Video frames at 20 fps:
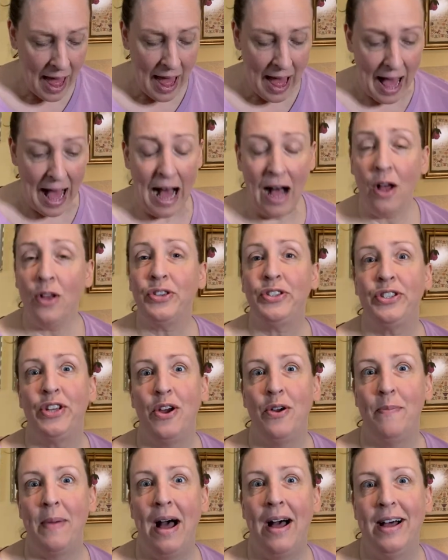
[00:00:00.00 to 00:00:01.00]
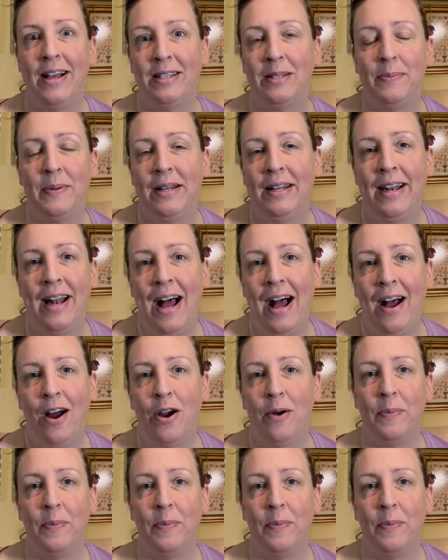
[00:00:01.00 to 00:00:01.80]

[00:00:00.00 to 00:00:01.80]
I also, my husband and I are